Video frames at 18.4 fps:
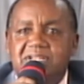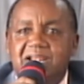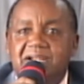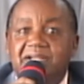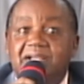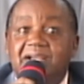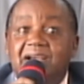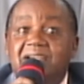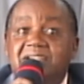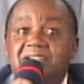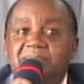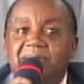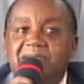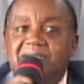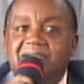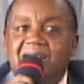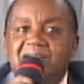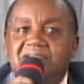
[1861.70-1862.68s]
unkind,
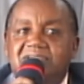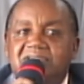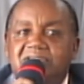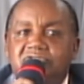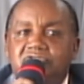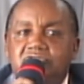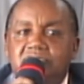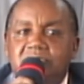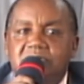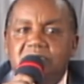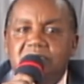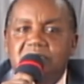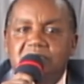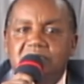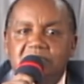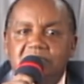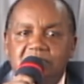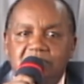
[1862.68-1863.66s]
but that's the truth.
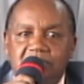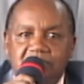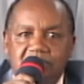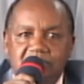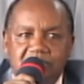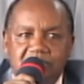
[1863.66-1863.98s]
I